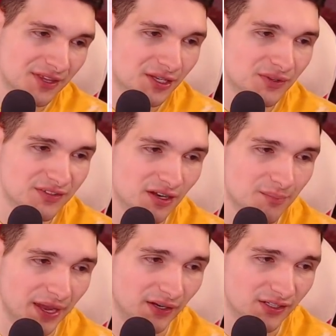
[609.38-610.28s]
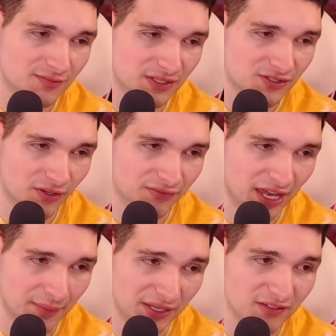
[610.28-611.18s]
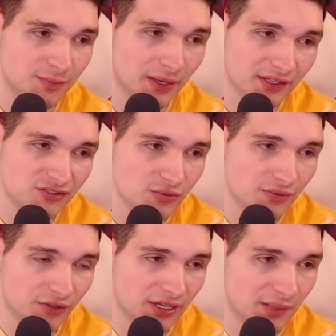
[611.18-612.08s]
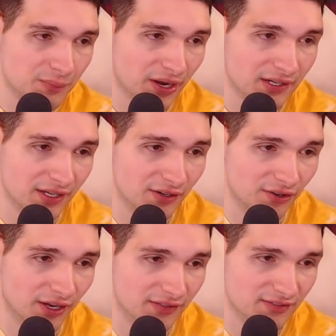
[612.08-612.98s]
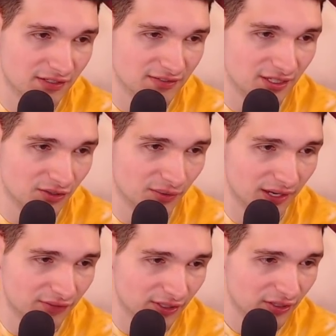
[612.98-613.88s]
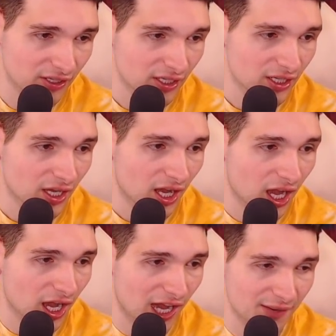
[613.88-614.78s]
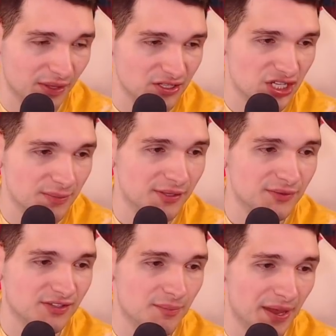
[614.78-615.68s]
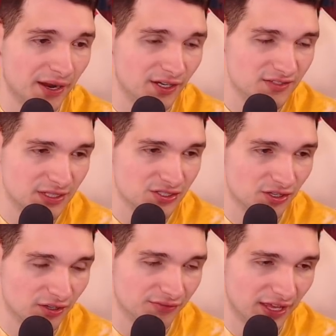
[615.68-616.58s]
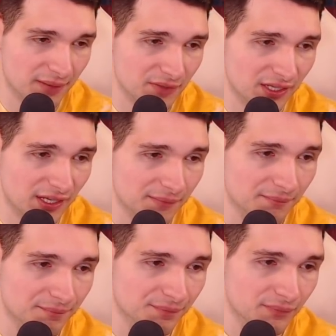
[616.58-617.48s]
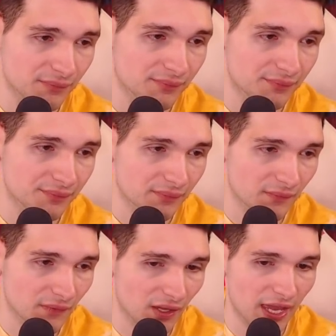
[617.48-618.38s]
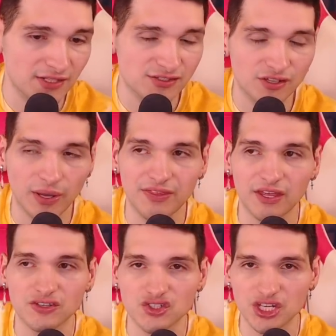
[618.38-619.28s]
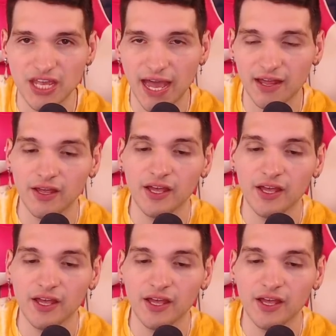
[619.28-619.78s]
was an embarrassment to her family. This probably has to do with her getting pregnant or at 16 or whatever. Jamie Lynn was an embarrassment to her family. And so I think she had...